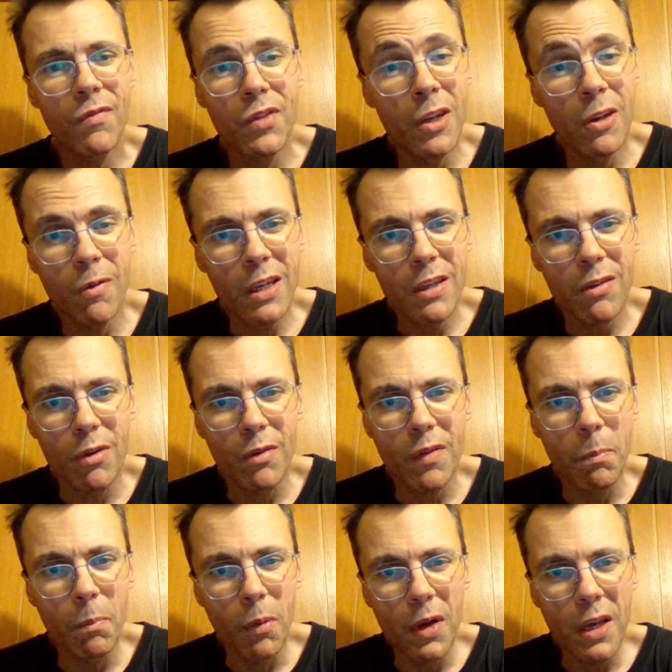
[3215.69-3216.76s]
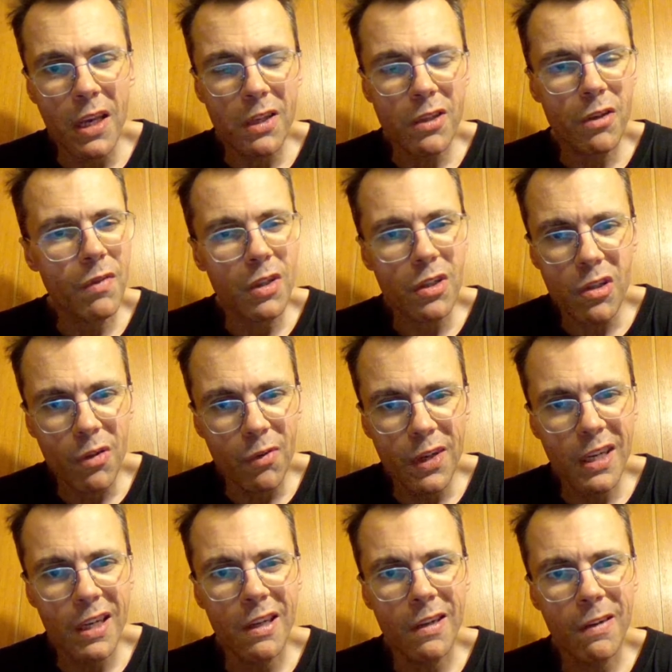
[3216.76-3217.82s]
director of the police of the
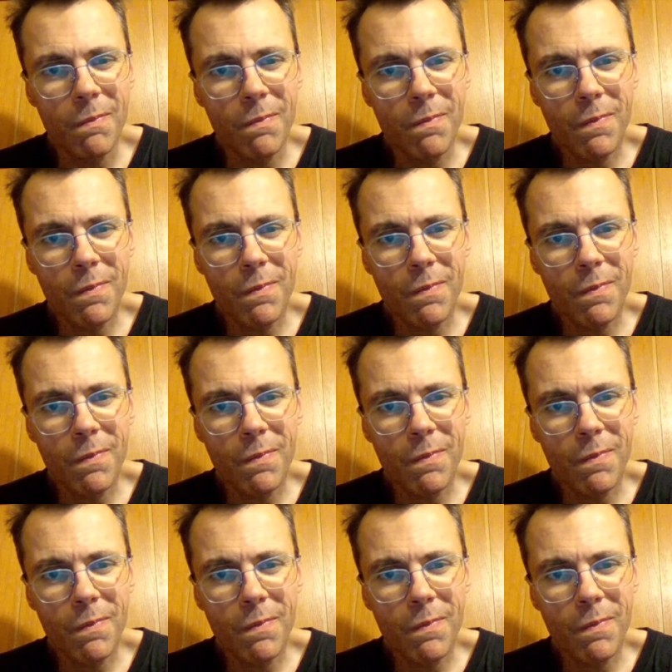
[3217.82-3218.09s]
Slovenia,